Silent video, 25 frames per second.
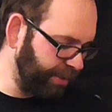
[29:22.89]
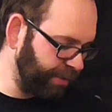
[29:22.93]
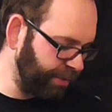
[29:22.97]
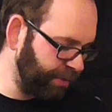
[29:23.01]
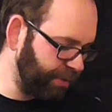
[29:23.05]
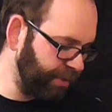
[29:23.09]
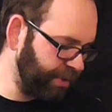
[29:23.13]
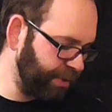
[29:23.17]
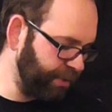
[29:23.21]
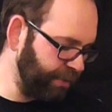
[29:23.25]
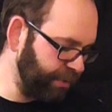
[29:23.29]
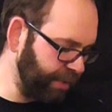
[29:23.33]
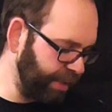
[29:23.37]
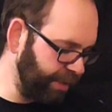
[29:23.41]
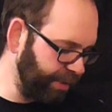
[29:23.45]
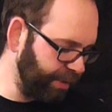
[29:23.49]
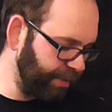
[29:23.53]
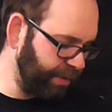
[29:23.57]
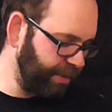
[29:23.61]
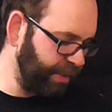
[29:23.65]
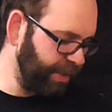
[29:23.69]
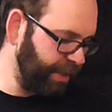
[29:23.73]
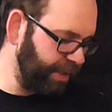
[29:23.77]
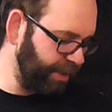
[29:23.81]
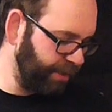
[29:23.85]
So you still get your
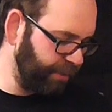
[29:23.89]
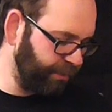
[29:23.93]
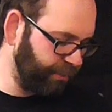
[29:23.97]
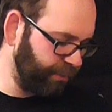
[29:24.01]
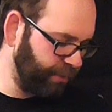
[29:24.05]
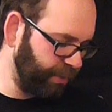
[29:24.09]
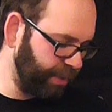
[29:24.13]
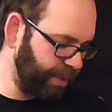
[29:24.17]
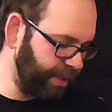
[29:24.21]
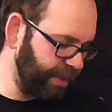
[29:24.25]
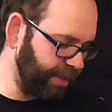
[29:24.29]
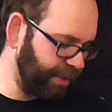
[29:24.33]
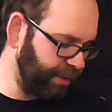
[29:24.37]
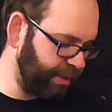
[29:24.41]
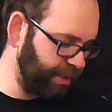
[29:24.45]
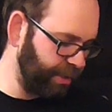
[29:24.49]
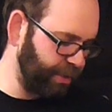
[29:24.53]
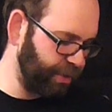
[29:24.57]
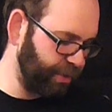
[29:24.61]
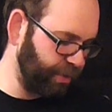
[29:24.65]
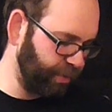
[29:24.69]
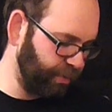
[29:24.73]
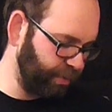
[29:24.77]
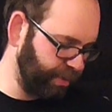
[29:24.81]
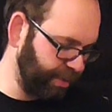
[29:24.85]
D3
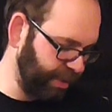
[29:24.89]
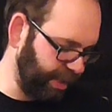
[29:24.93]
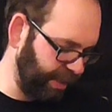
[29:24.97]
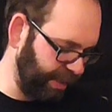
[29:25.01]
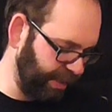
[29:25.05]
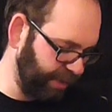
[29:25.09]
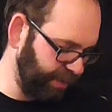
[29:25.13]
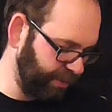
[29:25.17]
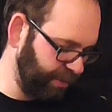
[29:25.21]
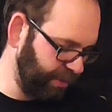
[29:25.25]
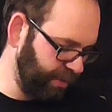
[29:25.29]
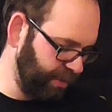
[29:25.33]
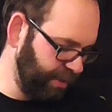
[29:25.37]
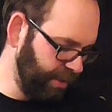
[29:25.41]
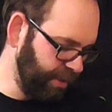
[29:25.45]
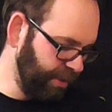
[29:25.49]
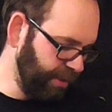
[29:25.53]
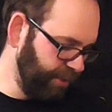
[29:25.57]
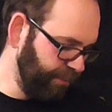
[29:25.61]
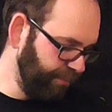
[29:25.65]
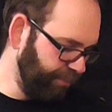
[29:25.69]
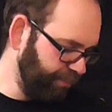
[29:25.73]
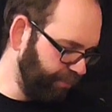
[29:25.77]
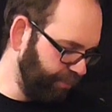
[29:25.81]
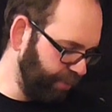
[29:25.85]
additional attacks,
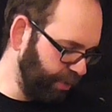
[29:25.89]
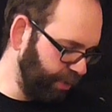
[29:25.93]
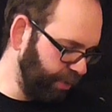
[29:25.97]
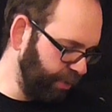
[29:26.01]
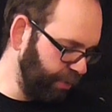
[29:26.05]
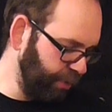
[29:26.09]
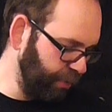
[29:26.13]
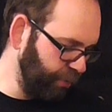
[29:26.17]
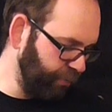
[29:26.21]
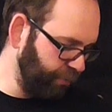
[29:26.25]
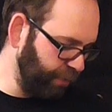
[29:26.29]
but you